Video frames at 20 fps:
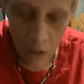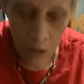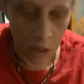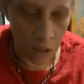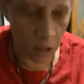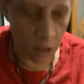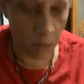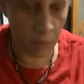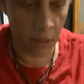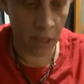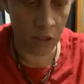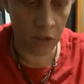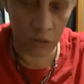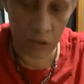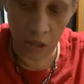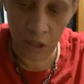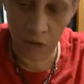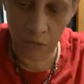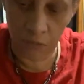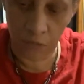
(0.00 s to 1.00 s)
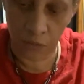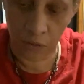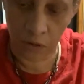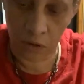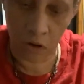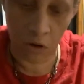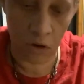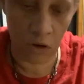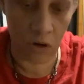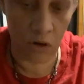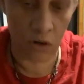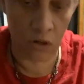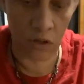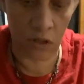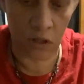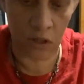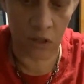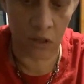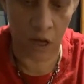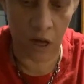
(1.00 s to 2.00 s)
As you see for the
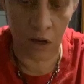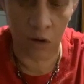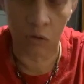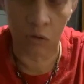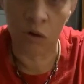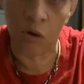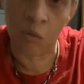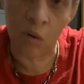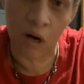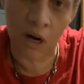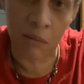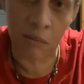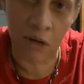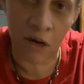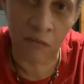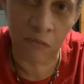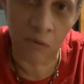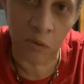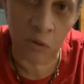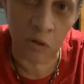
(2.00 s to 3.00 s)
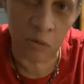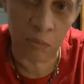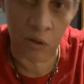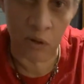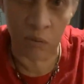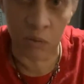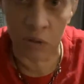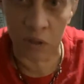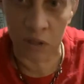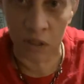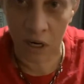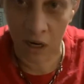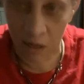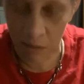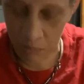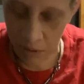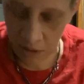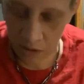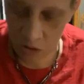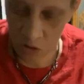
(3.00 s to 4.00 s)
cards, I don't know why, but I feel Spirit was
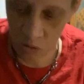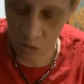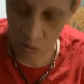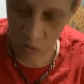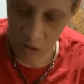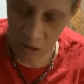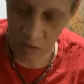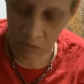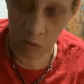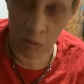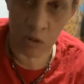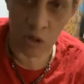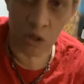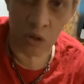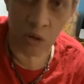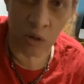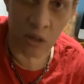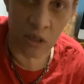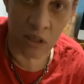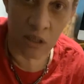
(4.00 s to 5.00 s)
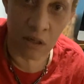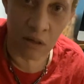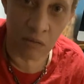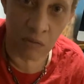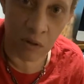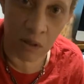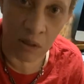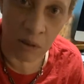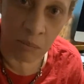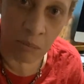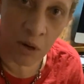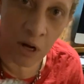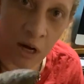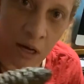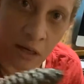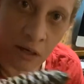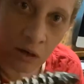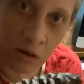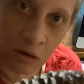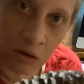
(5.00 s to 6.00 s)
guiding me to give you a choice of a
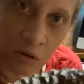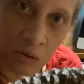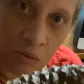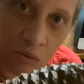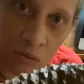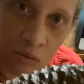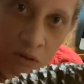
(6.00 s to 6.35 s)
pine cone,